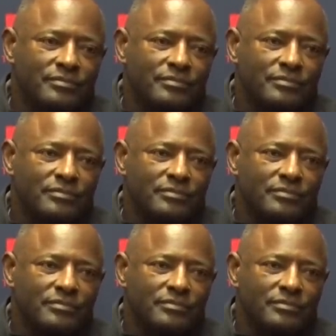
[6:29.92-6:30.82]
keep him
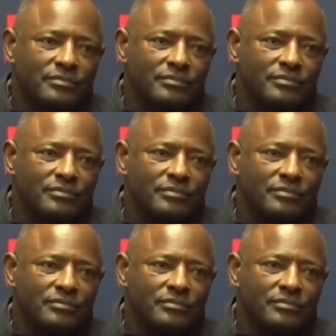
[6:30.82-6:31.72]
in the pocket, and how do you
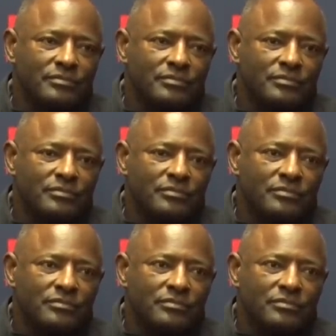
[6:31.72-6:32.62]
feel like that uh,
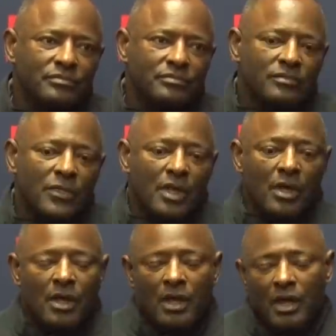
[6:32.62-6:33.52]
played out today?
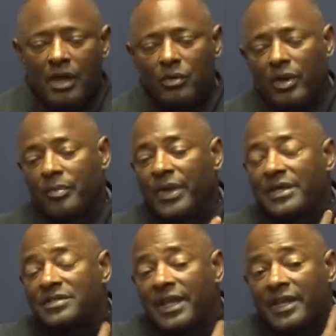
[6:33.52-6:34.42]
Well, the
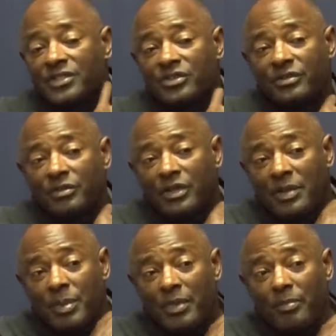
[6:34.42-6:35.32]
biggest thing is you, you
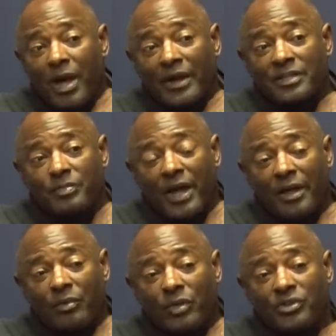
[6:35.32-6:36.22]
keep him in the pocket
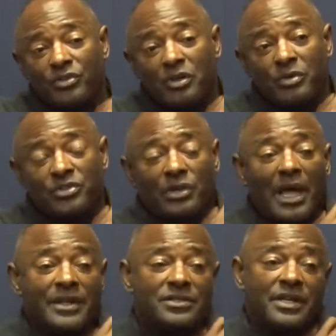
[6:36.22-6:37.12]
by what you do with your
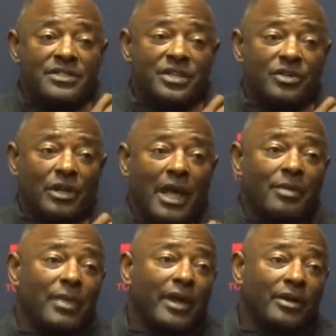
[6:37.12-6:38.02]
line stunts and your
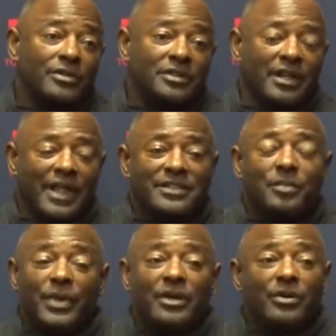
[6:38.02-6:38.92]
linebackers. Now, that's a
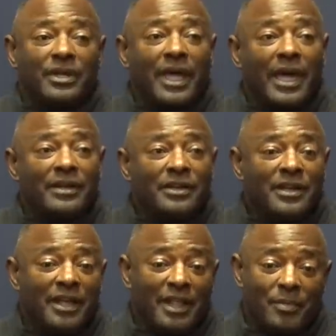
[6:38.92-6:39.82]
big old cat.
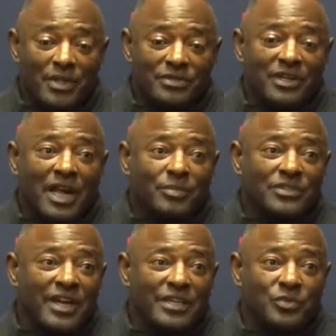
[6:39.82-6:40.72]
And I mean, there's a couple
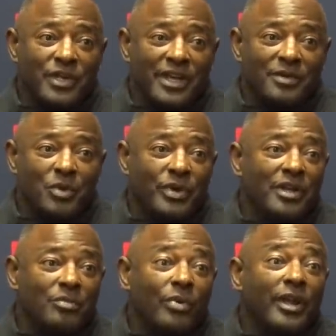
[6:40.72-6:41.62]
times we hit him and we
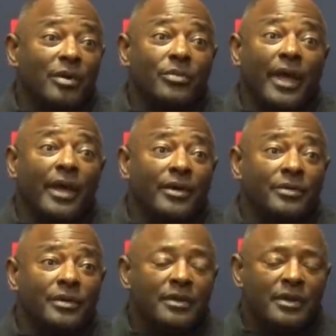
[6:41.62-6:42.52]
didn't bring him down.
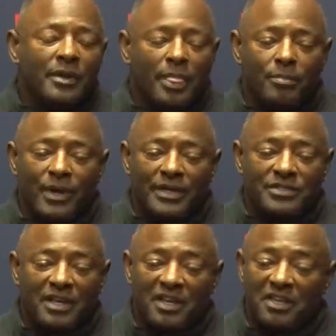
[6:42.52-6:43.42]

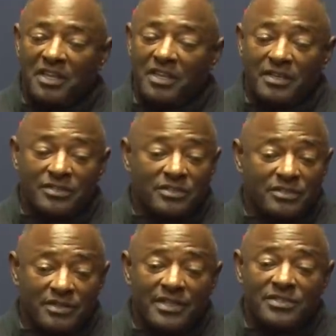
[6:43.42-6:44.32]
But uh, he is,
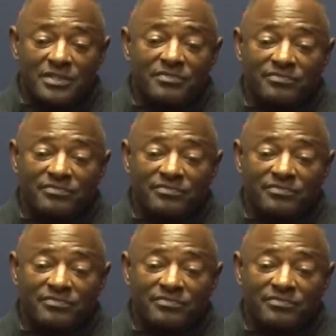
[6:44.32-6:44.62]
he's,